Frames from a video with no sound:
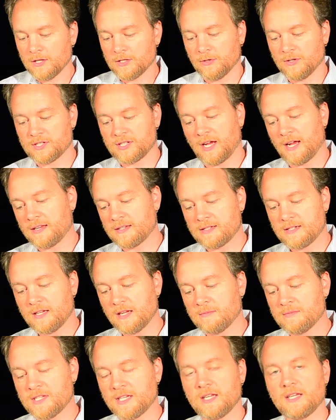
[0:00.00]
So the Science
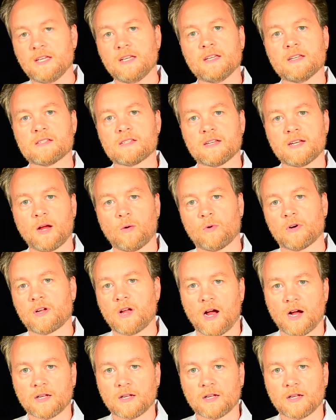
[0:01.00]
DMZ is a network